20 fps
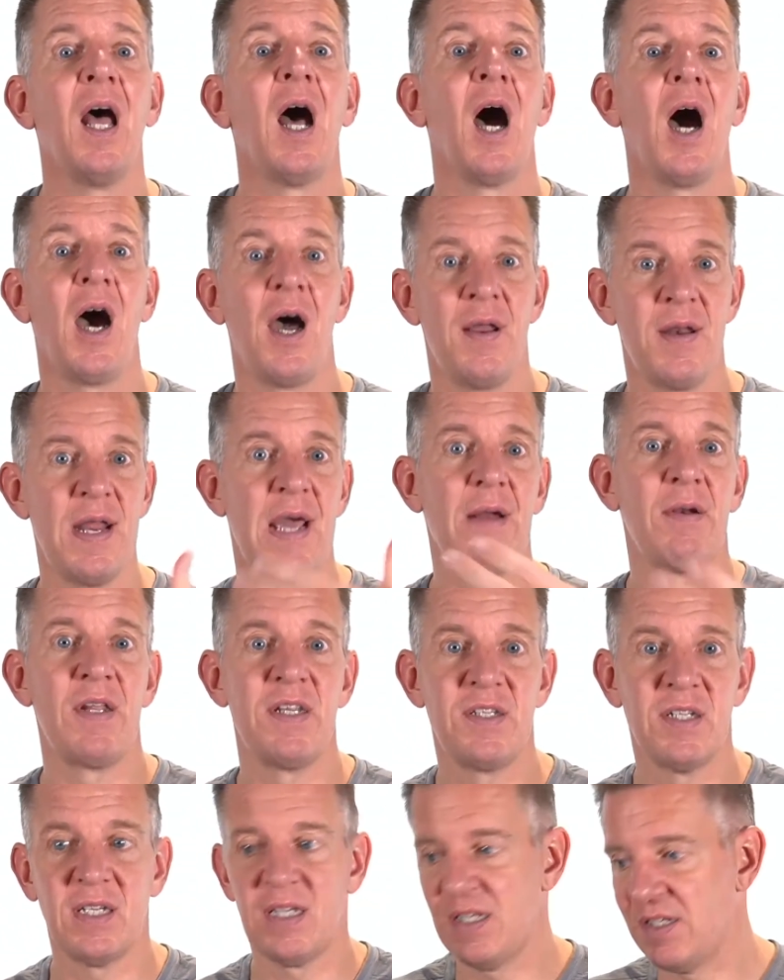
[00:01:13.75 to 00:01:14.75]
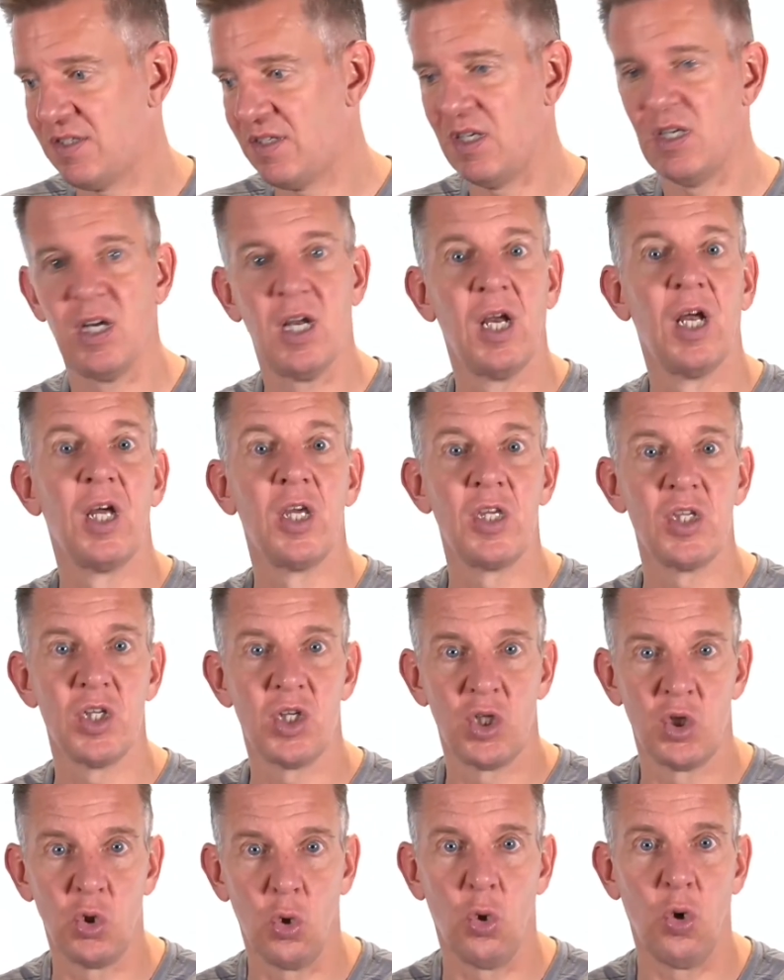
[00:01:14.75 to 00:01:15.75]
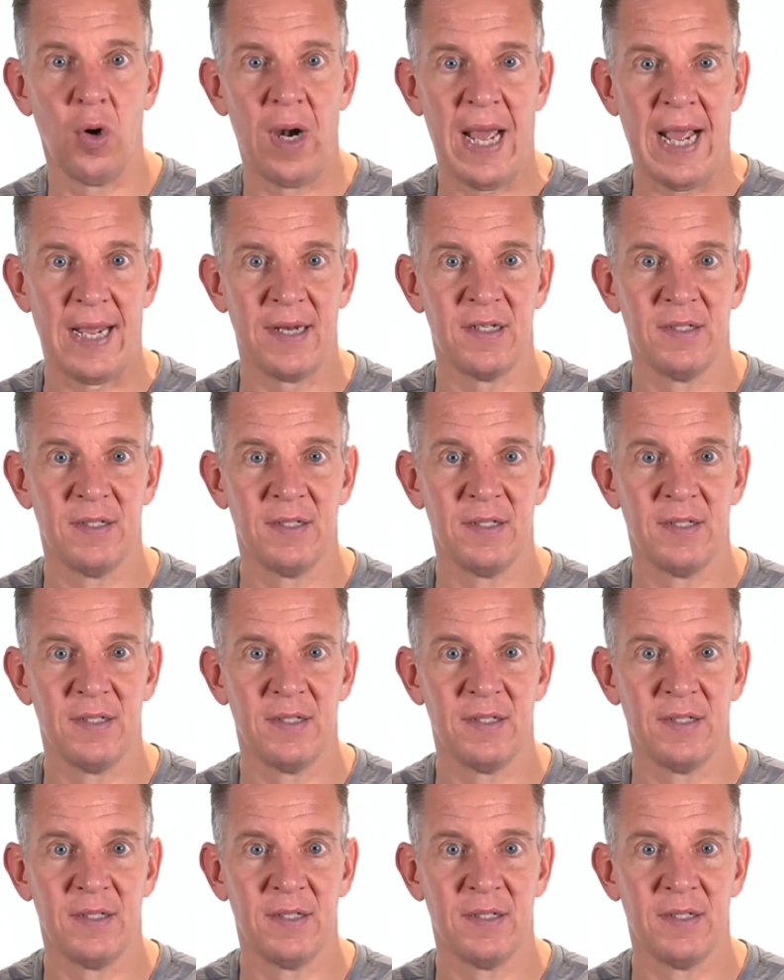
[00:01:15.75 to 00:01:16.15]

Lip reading: I now need to consider your ad.